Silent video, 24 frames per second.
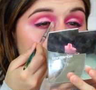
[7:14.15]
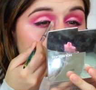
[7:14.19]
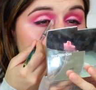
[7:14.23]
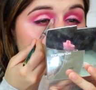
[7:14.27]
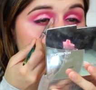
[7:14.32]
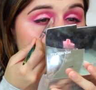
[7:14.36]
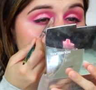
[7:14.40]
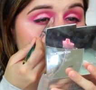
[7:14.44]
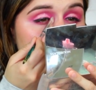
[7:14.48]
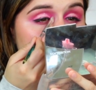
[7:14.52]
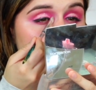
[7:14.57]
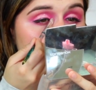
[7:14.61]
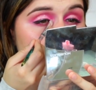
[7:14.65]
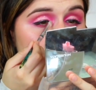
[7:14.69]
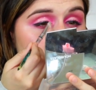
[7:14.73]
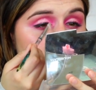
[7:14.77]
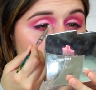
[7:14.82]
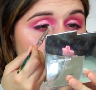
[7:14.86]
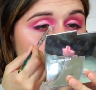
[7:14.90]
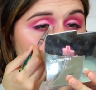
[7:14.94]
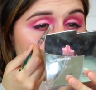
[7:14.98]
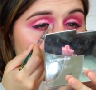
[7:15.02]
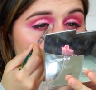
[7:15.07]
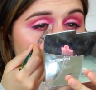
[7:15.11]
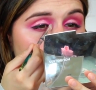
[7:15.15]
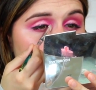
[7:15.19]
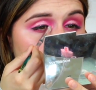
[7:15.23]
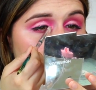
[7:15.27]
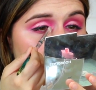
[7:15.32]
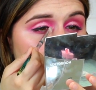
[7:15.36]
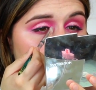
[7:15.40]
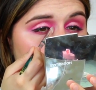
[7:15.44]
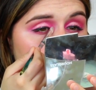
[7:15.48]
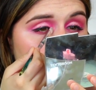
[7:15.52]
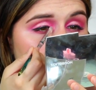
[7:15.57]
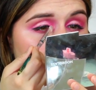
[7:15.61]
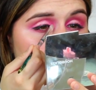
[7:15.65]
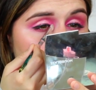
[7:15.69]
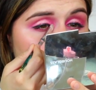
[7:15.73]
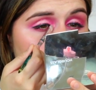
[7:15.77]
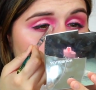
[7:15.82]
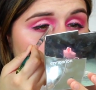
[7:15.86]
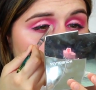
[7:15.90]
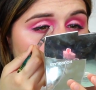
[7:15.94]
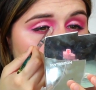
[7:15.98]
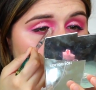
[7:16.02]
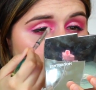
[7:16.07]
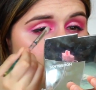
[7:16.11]
I just wanna put a little bit
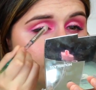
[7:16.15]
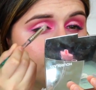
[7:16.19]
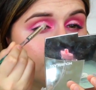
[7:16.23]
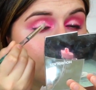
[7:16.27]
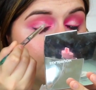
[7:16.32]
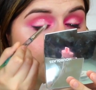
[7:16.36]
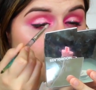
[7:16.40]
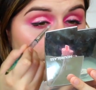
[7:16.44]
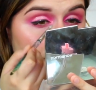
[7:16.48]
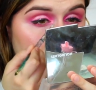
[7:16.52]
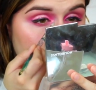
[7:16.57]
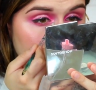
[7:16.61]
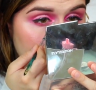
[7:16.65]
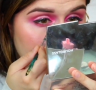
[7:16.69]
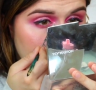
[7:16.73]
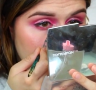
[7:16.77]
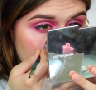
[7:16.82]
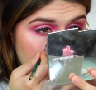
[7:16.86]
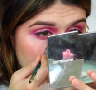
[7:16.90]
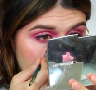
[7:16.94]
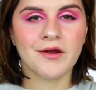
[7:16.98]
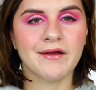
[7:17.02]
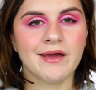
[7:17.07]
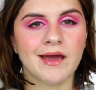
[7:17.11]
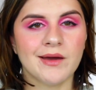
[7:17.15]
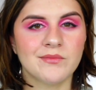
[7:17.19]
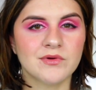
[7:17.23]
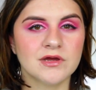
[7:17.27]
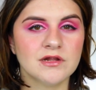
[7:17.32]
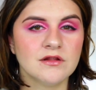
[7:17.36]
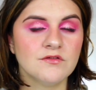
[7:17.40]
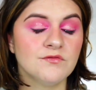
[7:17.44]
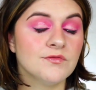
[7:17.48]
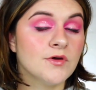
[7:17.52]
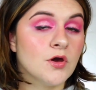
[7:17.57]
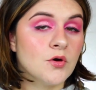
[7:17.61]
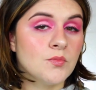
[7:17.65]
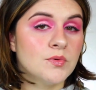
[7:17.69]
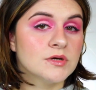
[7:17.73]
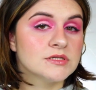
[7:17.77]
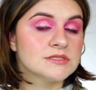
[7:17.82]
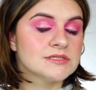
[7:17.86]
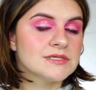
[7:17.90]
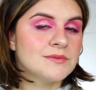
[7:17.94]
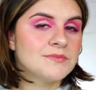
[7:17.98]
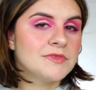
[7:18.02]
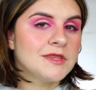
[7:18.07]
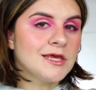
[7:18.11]
in the inner corner. All right, I'm gonna go
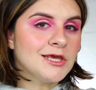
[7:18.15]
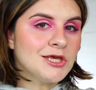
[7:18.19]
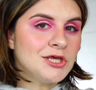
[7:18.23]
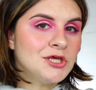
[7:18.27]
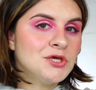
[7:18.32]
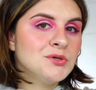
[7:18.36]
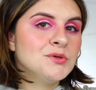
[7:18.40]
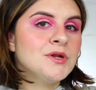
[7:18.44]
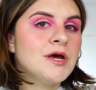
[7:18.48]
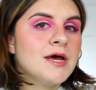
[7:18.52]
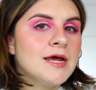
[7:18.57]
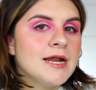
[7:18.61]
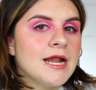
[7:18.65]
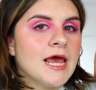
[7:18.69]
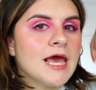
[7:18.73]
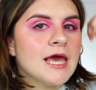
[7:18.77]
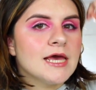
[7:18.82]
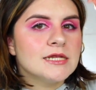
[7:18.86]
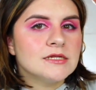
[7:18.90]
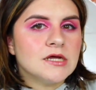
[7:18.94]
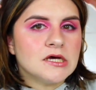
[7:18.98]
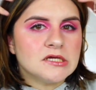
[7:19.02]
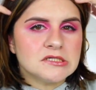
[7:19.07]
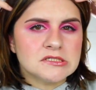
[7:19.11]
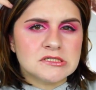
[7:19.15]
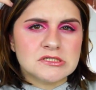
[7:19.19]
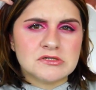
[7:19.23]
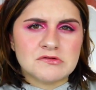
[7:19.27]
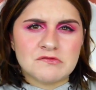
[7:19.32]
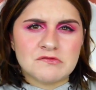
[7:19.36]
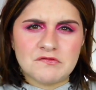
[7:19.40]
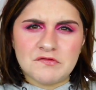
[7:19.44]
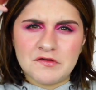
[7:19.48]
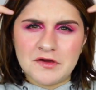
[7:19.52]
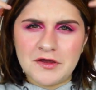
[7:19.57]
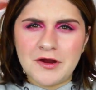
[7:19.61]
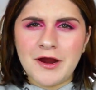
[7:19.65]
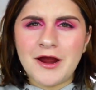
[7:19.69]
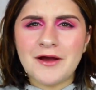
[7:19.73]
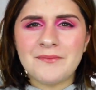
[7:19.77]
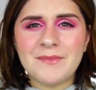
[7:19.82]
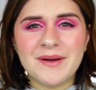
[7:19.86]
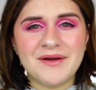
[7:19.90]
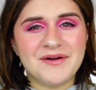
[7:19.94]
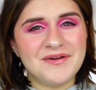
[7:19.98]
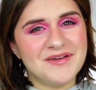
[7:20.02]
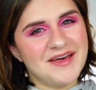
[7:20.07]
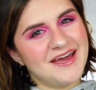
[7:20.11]
put something cute on and also figure out
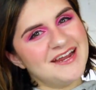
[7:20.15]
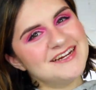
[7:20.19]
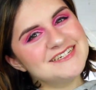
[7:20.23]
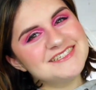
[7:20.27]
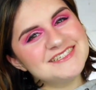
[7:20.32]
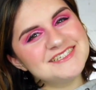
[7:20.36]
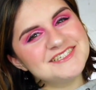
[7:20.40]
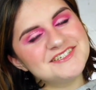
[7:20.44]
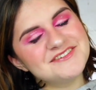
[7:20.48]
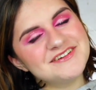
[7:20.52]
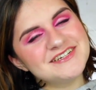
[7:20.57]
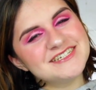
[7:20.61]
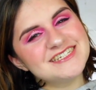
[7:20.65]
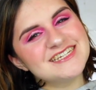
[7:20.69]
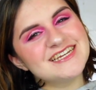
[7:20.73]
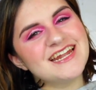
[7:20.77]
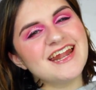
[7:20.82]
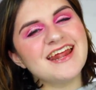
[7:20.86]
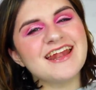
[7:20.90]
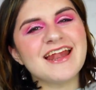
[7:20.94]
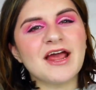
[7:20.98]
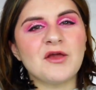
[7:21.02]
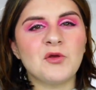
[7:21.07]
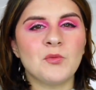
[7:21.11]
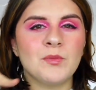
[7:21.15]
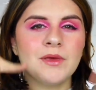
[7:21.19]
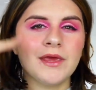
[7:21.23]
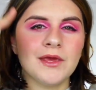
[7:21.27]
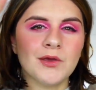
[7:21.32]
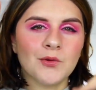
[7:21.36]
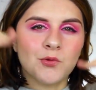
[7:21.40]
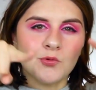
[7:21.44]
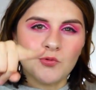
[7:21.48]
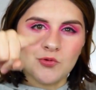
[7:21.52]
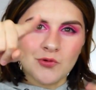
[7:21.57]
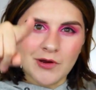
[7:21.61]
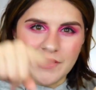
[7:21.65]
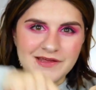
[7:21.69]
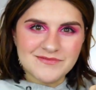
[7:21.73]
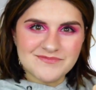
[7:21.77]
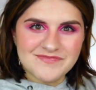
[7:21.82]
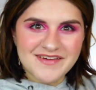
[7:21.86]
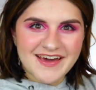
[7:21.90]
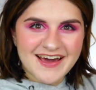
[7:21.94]
my whole hair situation and I will be right